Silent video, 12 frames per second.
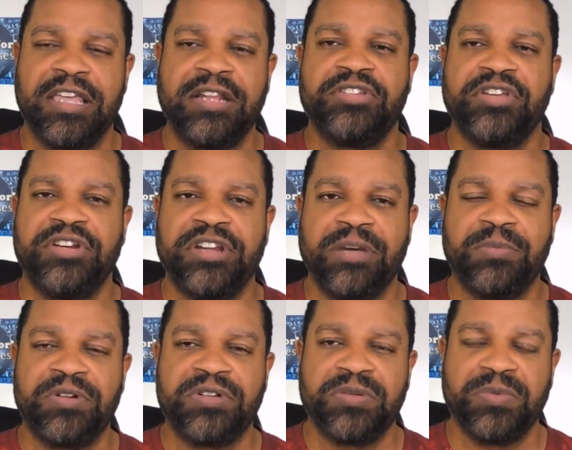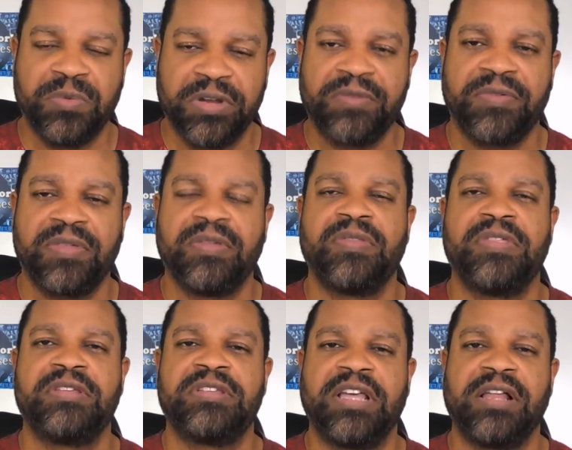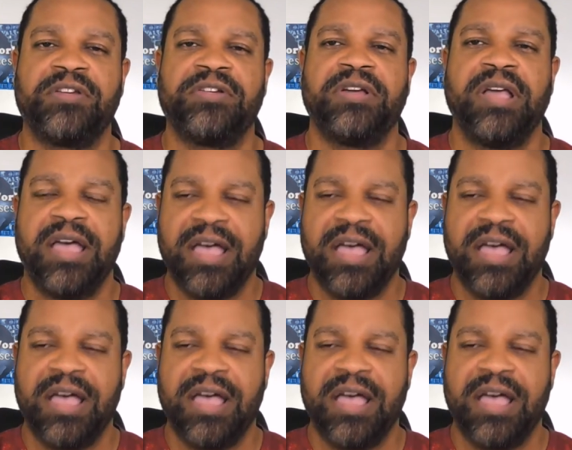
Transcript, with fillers: into numbers with the seller,